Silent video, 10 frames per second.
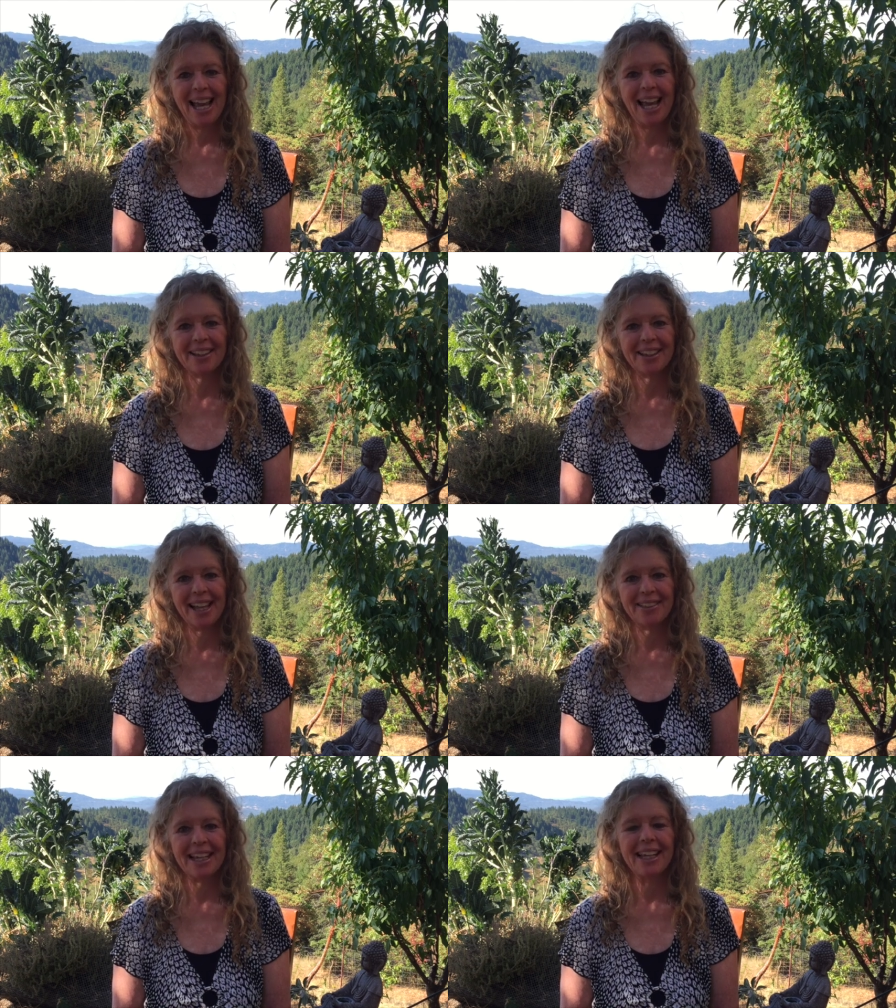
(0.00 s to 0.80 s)
And
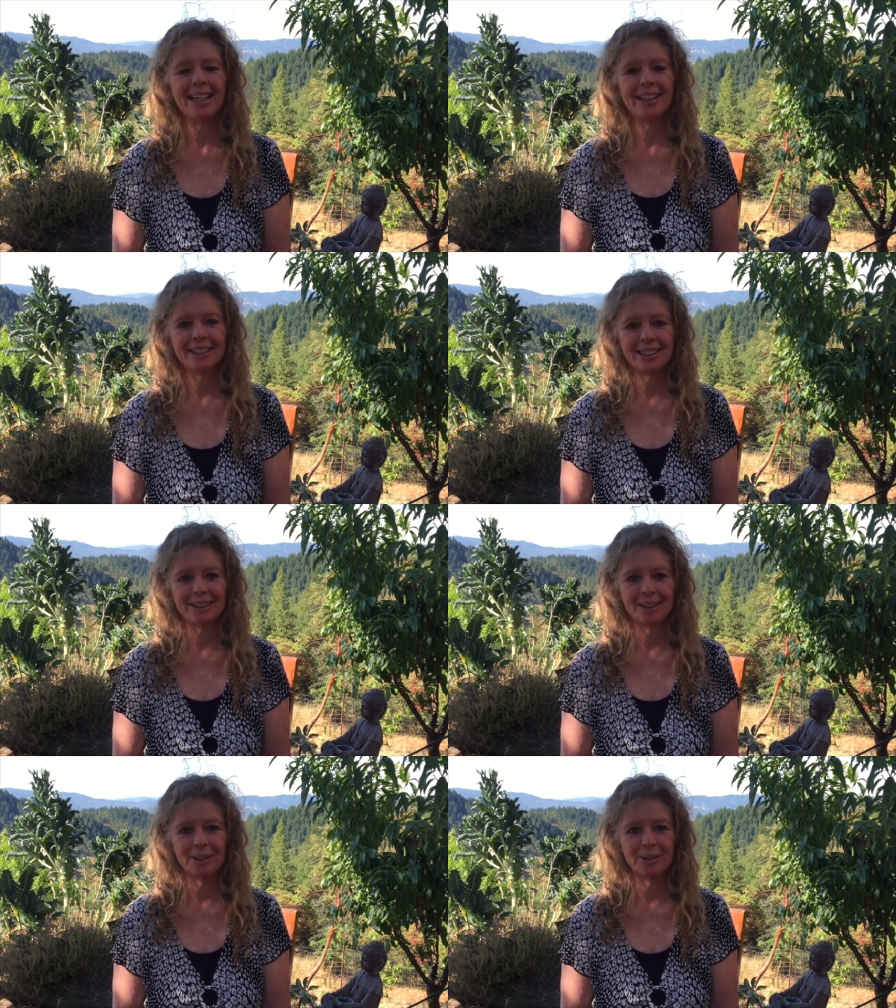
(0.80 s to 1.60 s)
then the
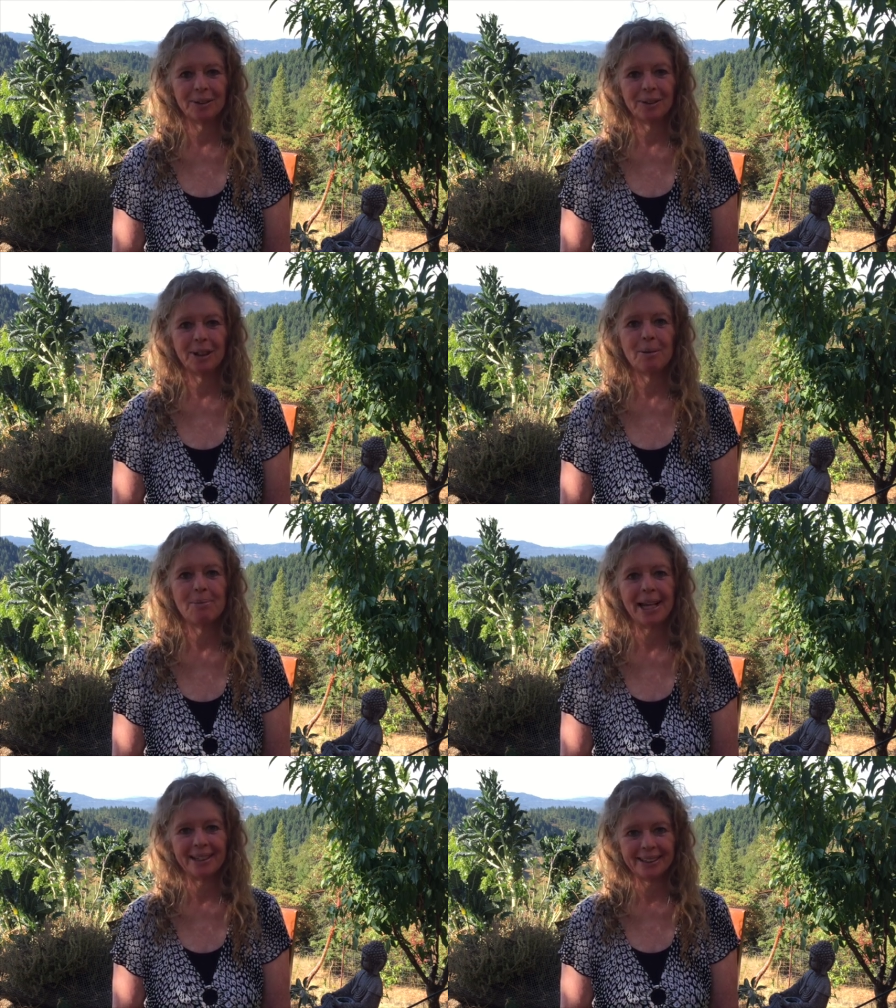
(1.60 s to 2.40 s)
Eastern
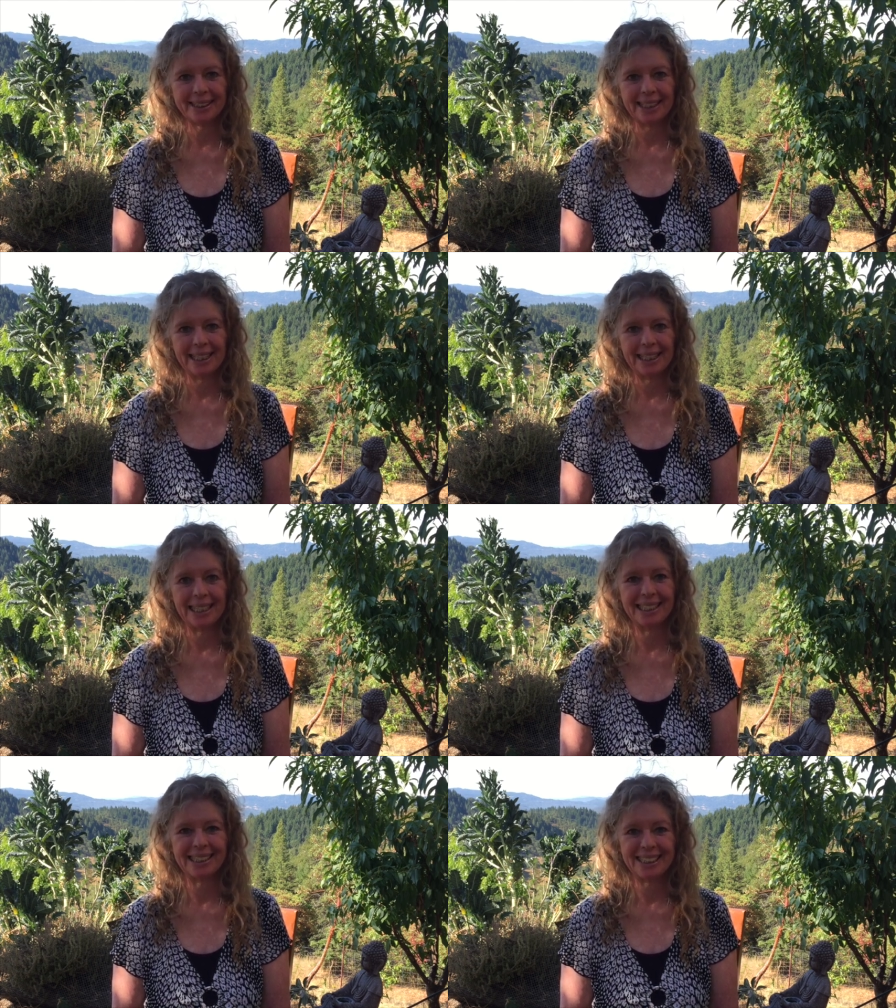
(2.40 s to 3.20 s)

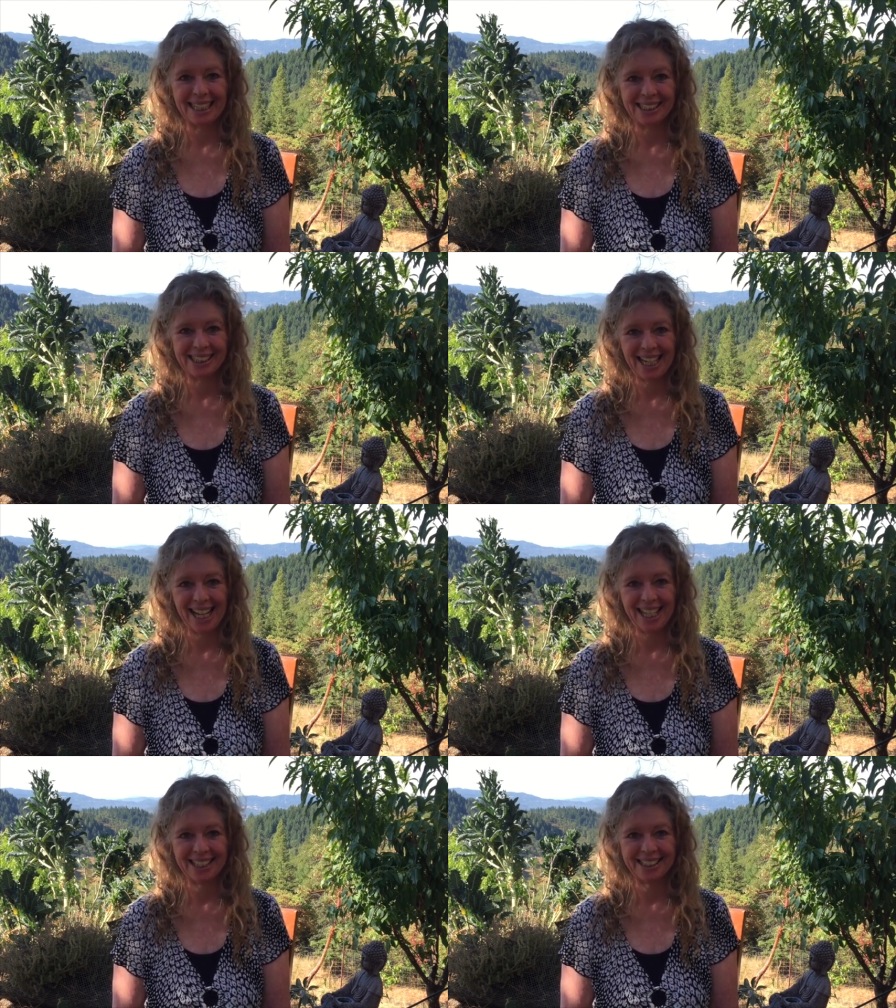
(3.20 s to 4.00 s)
medicine, such
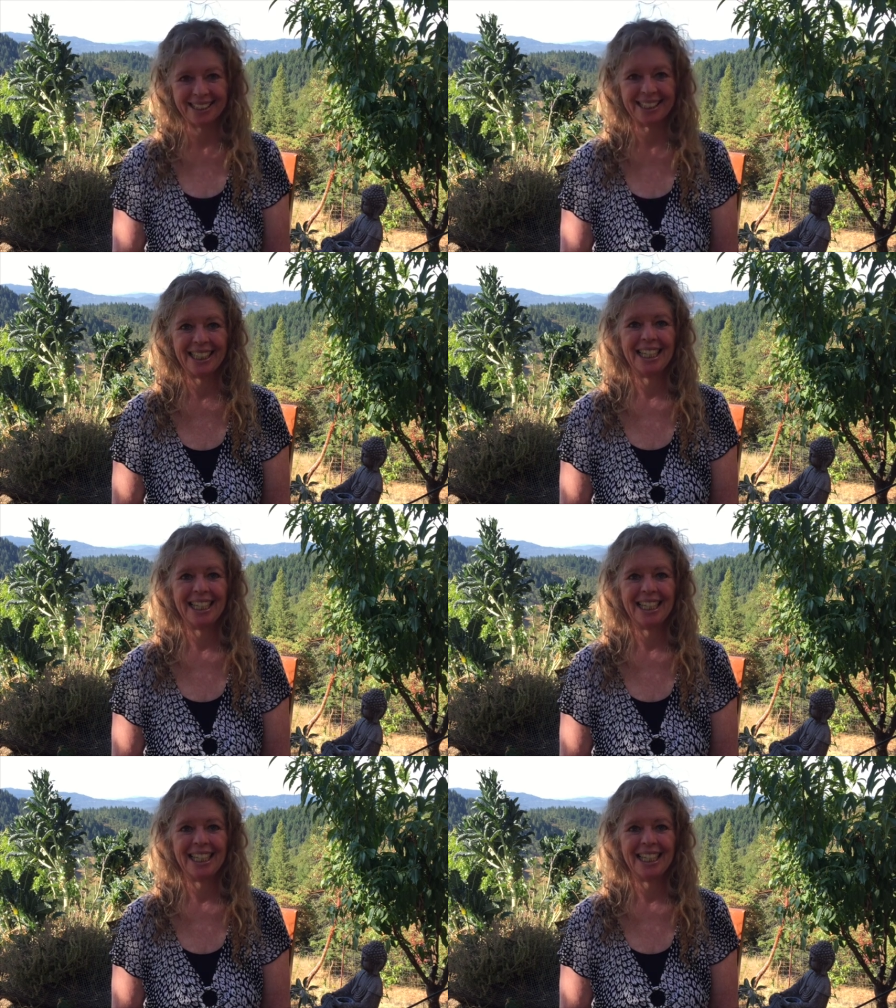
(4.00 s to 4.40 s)
as